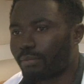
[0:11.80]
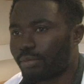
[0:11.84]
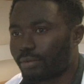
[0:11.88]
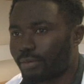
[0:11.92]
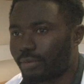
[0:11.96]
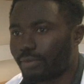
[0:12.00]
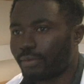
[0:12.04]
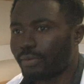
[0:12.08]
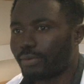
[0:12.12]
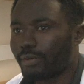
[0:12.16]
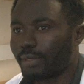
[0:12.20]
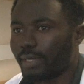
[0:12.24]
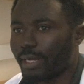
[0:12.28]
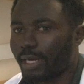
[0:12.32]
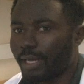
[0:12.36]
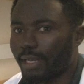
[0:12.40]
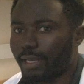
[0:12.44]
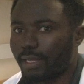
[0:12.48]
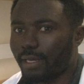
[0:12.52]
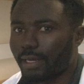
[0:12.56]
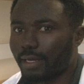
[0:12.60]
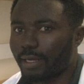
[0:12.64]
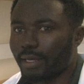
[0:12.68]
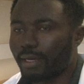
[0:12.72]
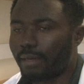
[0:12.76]
Bruno
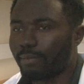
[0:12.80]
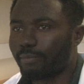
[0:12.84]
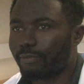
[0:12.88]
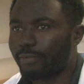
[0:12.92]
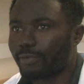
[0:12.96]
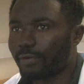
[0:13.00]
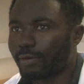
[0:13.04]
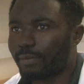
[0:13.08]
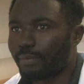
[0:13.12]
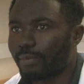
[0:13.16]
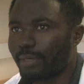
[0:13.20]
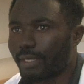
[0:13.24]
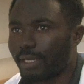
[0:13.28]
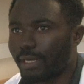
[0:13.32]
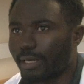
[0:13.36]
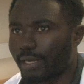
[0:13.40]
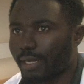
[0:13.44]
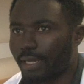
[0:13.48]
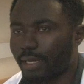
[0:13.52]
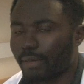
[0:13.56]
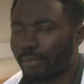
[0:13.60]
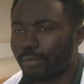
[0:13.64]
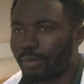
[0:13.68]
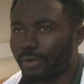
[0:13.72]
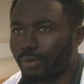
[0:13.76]
Ngala. I'm from
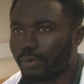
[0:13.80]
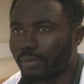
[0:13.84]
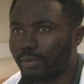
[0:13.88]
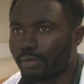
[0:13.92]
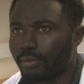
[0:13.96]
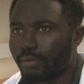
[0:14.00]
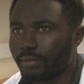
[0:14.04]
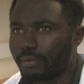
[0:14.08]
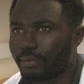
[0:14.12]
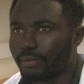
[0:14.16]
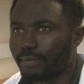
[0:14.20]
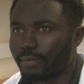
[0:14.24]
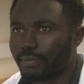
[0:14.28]
Cameroon.